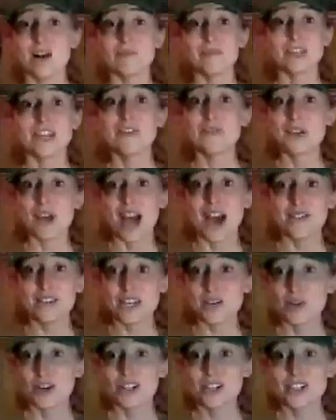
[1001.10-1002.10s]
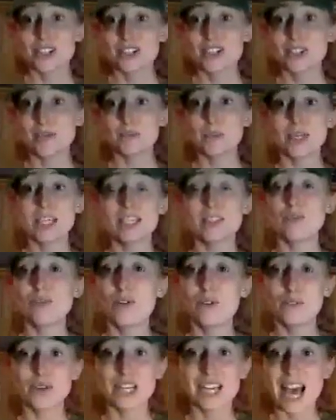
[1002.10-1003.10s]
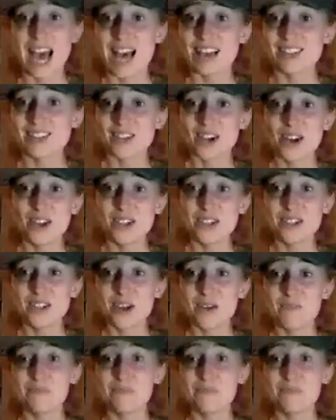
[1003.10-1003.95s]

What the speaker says: If you have any questions, please feel free to ask us.